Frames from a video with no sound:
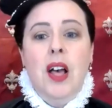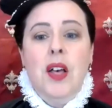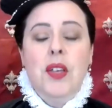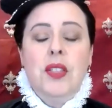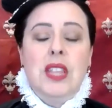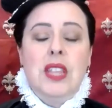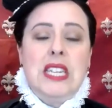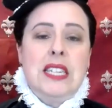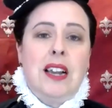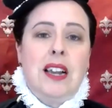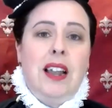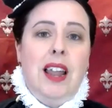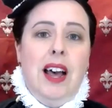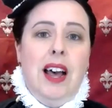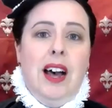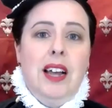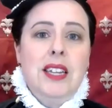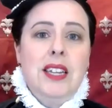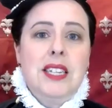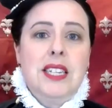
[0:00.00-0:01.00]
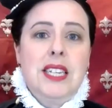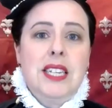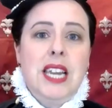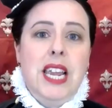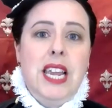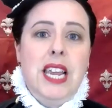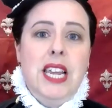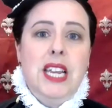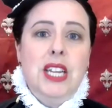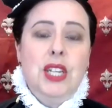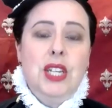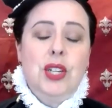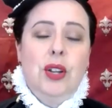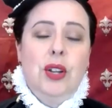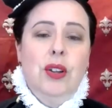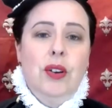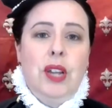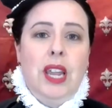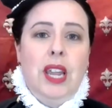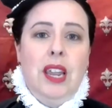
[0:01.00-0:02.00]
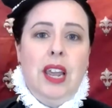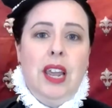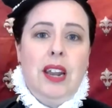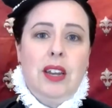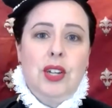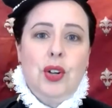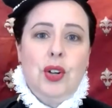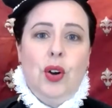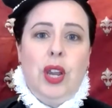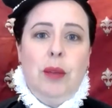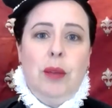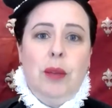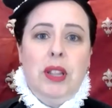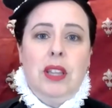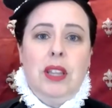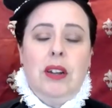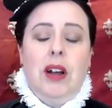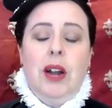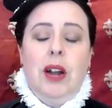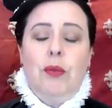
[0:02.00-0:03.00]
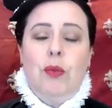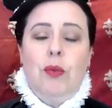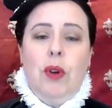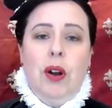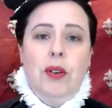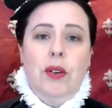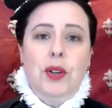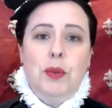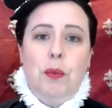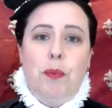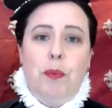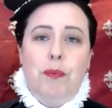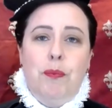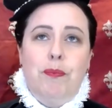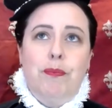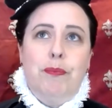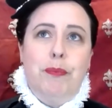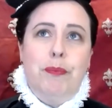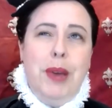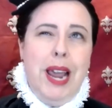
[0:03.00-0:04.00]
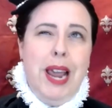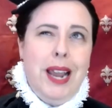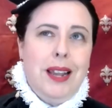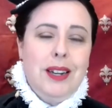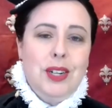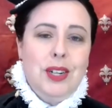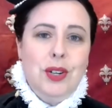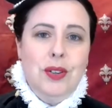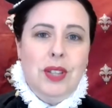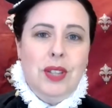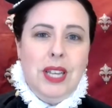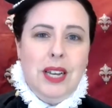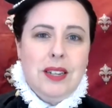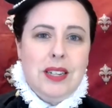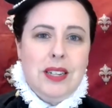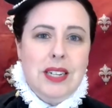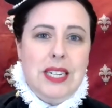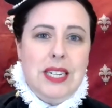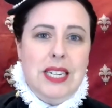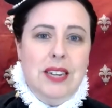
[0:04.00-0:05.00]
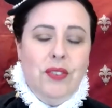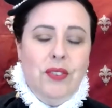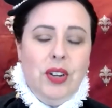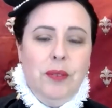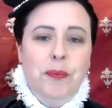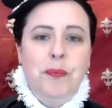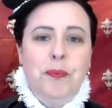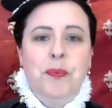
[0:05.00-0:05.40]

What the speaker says: This class is looking at a document that I wrote back in 2007,